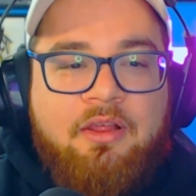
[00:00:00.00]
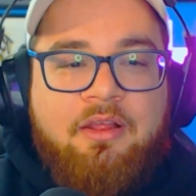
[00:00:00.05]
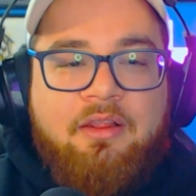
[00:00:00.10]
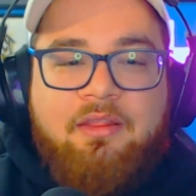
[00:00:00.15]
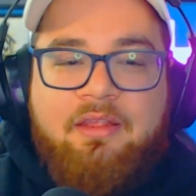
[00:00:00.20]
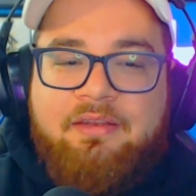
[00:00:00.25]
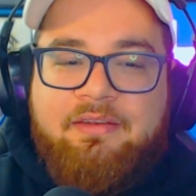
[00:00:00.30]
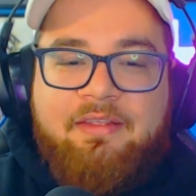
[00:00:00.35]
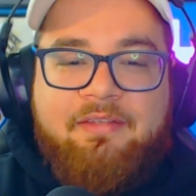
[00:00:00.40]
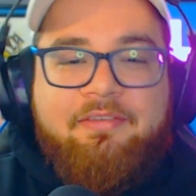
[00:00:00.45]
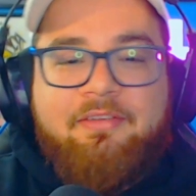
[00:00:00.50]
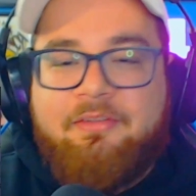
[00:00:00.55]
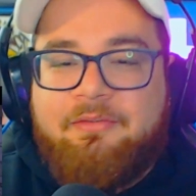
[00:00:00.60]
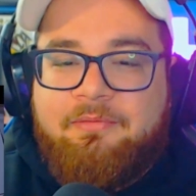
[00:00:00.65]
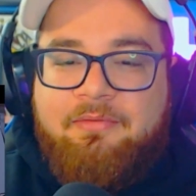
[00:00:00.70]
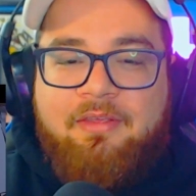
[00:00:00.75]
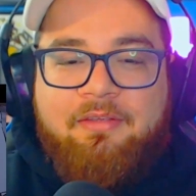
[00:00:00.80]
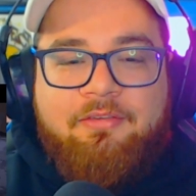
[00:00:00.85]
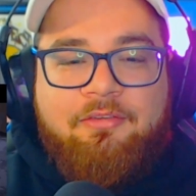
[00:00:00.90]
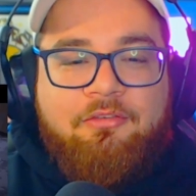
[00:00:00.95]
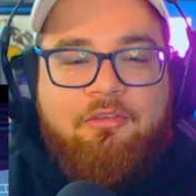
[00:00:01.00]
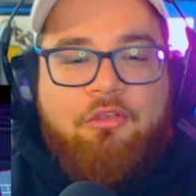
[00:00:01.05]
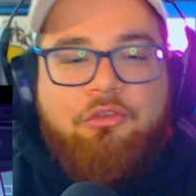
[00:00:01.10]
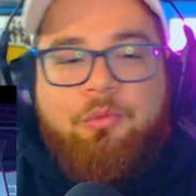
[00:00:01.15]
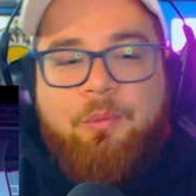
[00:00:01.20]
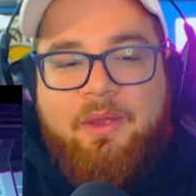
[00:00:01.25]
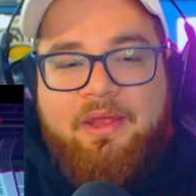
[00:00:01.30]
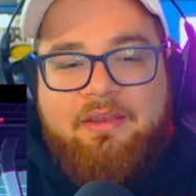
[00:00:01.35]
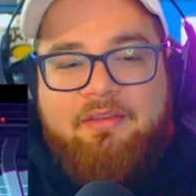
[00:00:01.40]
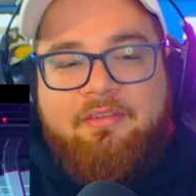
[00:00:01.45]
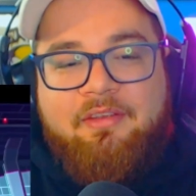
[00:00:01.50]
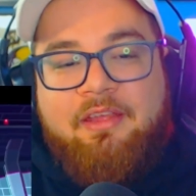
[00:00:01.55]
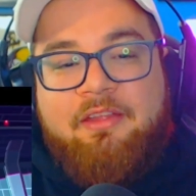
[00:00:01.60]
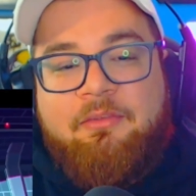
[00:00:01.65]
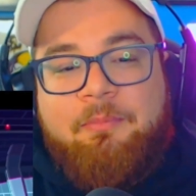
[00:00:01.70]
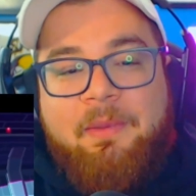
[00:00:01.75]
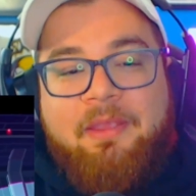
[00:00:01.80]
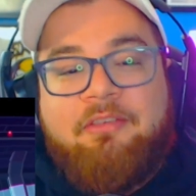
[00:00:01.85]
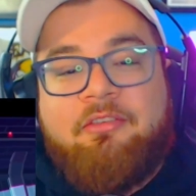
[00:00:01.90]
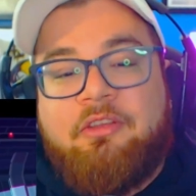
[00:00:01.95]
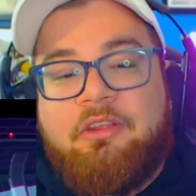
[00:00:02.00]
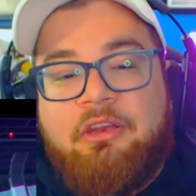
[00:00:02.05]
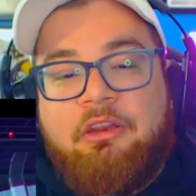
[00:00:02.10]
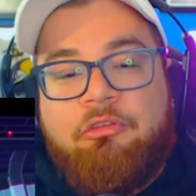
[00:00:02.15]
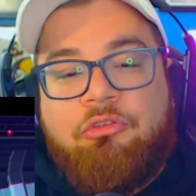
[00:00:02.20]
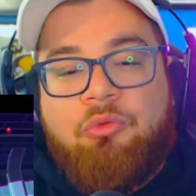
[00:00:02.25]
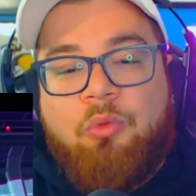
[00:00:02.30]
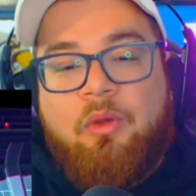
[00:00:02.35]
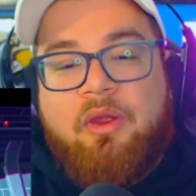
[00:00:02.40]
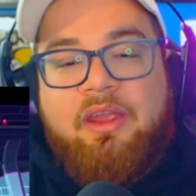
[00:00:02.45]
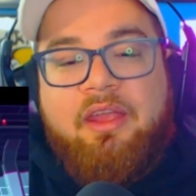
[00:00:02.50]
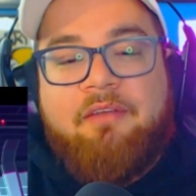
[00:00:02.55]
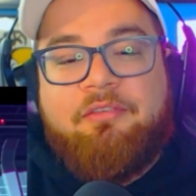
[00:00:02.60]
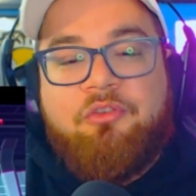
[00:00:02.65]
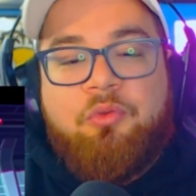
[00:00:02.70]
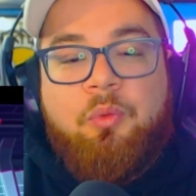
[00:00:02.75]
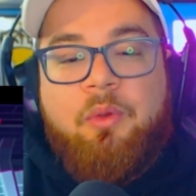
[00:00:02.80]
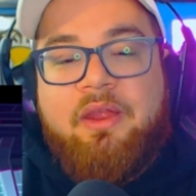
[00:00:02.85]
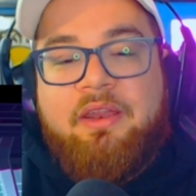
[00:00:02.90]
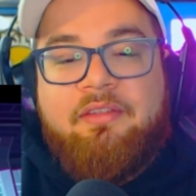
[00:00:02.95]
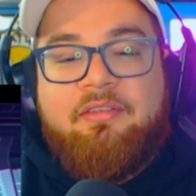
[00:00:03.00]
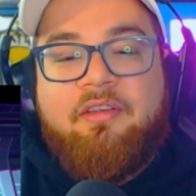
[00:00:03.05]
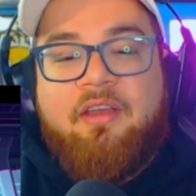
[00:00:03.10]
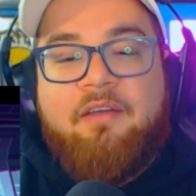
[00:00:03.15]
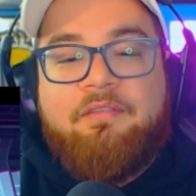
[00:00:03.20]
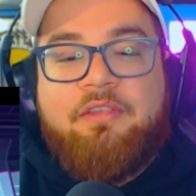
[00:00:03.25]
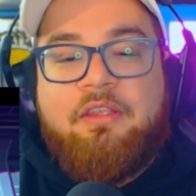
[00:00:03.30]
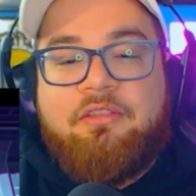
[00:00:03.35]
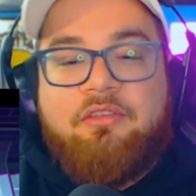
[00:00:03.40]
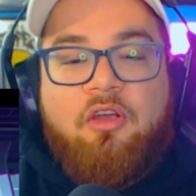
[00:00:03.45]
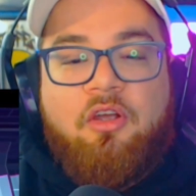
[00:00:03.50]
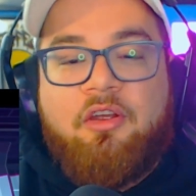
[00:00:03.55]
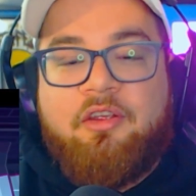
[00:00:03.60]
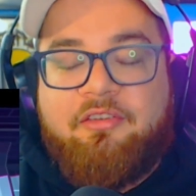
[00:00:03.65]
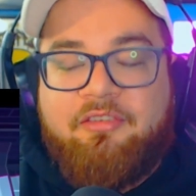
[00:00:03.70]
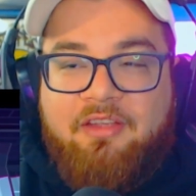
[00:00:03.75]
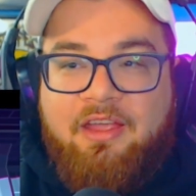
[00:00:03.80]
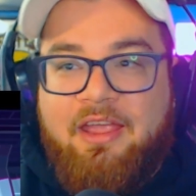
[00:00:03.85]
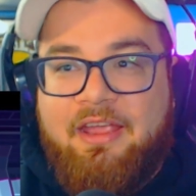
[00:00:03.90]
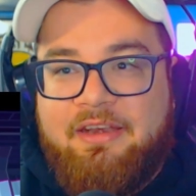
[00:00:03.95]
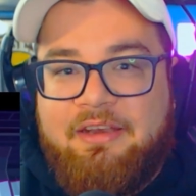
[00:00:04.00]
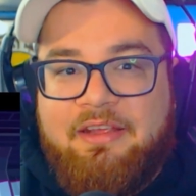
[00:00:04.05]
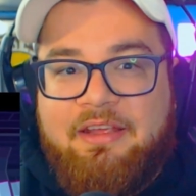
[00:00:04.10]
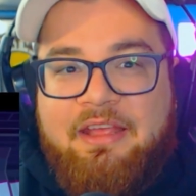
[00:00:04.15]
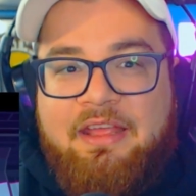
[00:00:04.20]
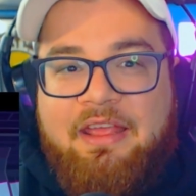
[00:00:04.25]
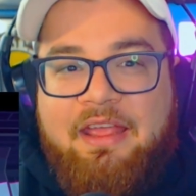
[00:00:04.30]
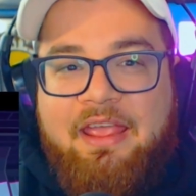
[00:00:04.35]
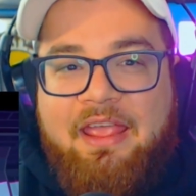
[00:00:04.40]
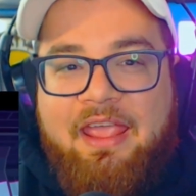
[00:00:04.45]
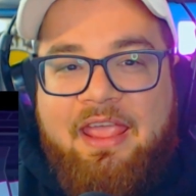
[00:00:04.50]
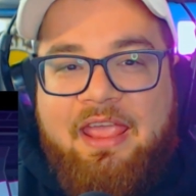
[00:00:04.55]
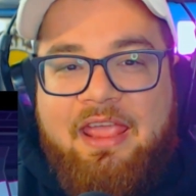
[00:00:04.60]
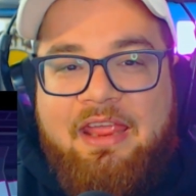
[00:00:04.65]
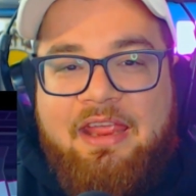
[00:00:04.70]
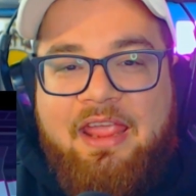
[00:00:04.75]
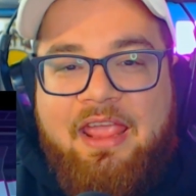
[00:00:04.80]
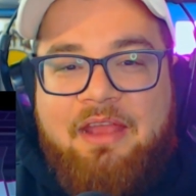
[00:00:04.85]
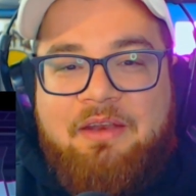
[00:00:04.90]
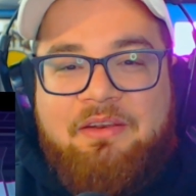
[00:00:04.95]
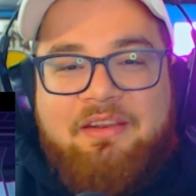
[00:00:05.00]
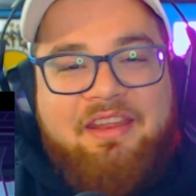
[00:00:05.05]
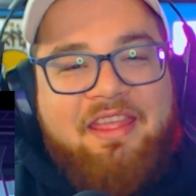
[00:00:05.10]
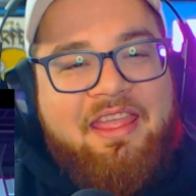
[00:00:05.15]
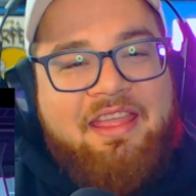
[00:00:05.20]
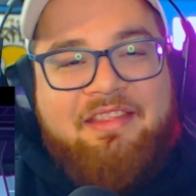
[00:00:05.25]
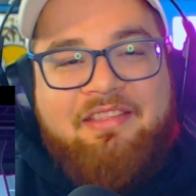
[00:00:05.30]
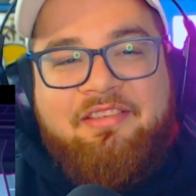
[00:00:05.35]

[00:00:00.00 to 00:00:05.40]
like, this is the Twins. It's basically the story of Twins of the Dark Side, and it's